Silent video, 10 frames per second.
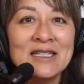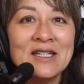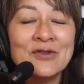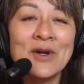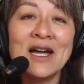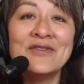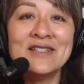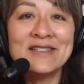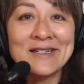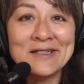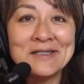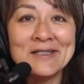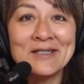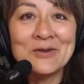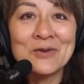If you haven't done it
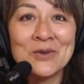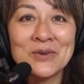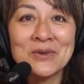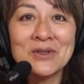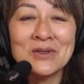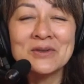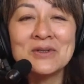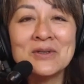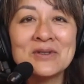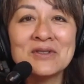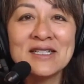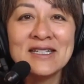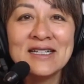in your earlier years,